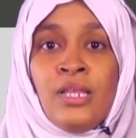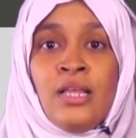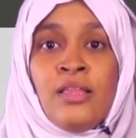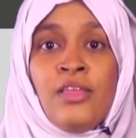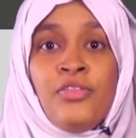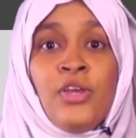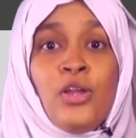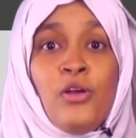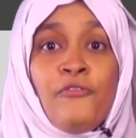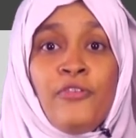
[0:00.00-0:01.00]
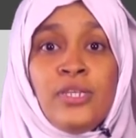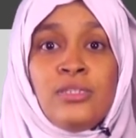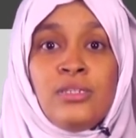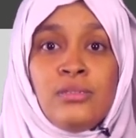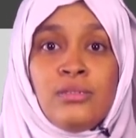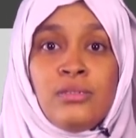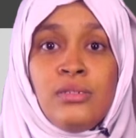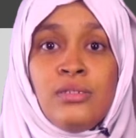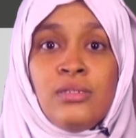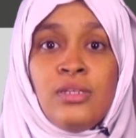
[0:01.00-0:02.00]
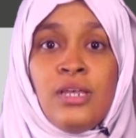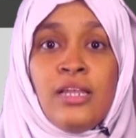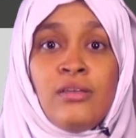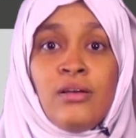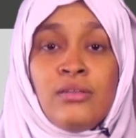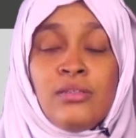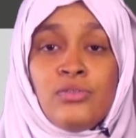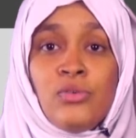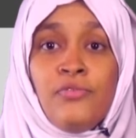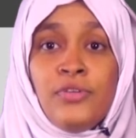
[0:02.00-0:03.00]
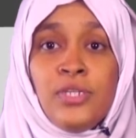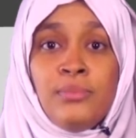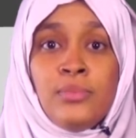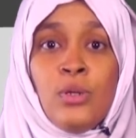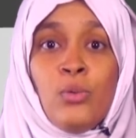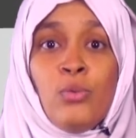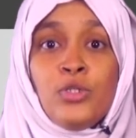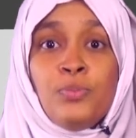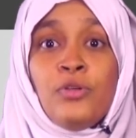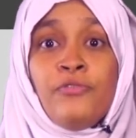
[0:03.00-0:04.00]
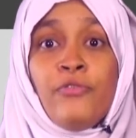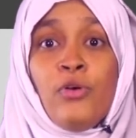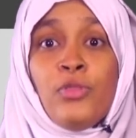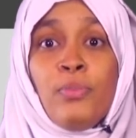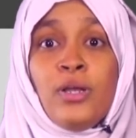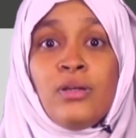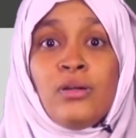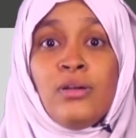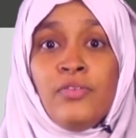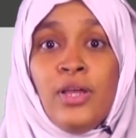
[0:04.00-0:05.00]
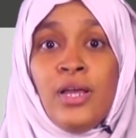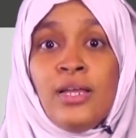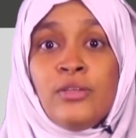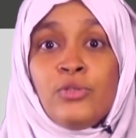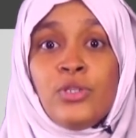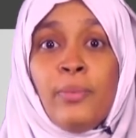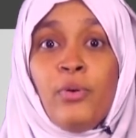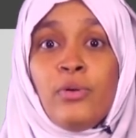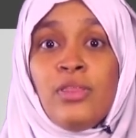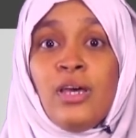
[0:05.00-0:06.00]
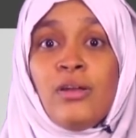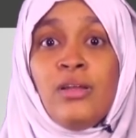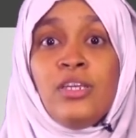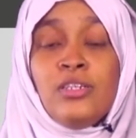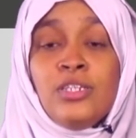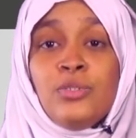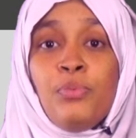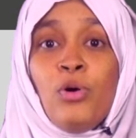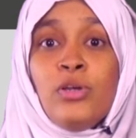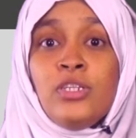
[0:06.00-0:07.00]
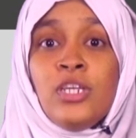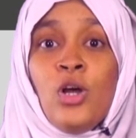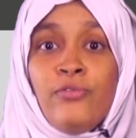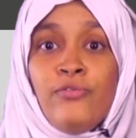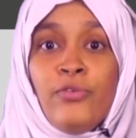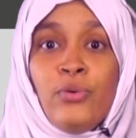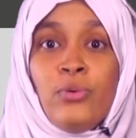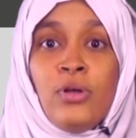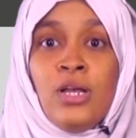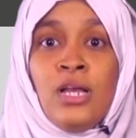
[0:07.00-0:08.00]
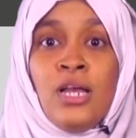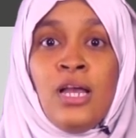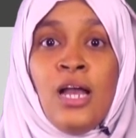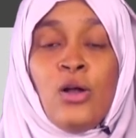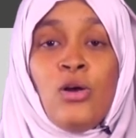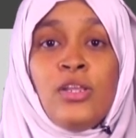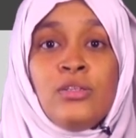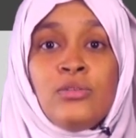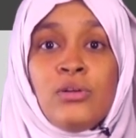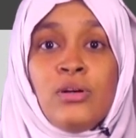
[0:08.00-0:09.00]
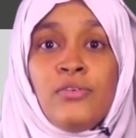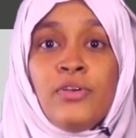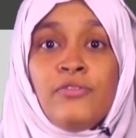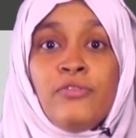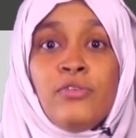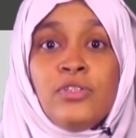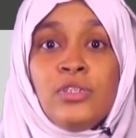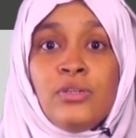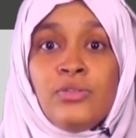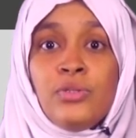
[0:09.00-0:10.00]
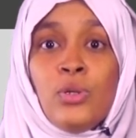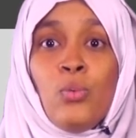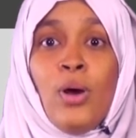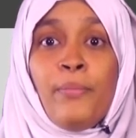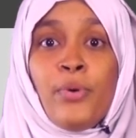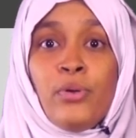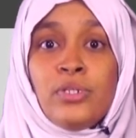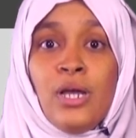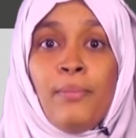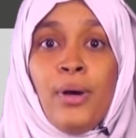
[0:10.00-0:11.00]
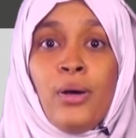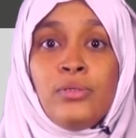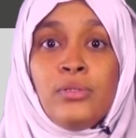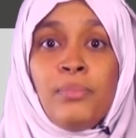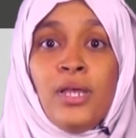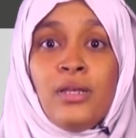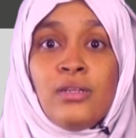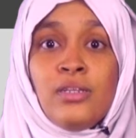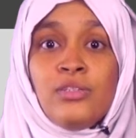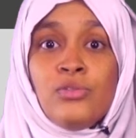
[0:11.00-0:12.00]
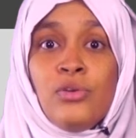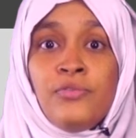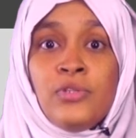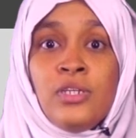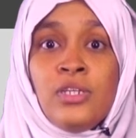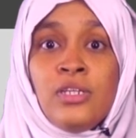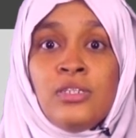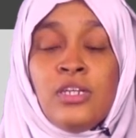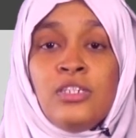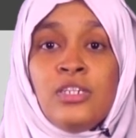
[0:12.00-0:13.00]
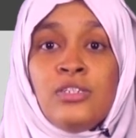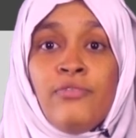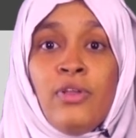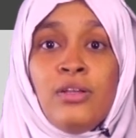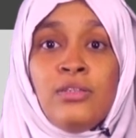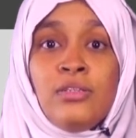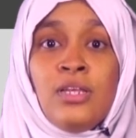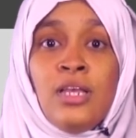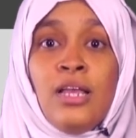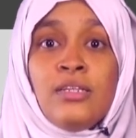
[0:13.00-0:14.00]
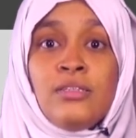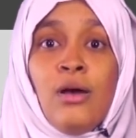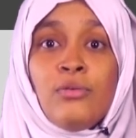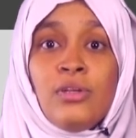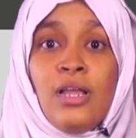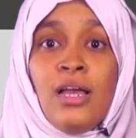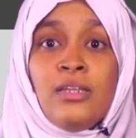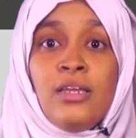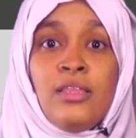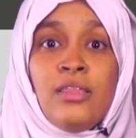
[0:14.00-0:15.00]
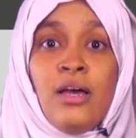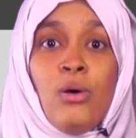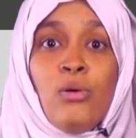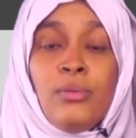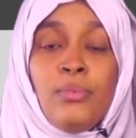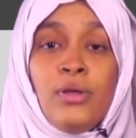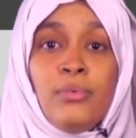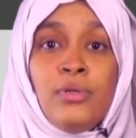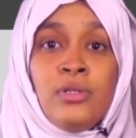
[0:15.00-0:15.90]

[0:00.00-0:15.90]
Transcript: The theory of fixed status and catastrophism was put forth by Cuvier to support the religious point of view. According to Cuvier, fossils were brought about by catastrophes such as floods, as outlined in the Holy Bible.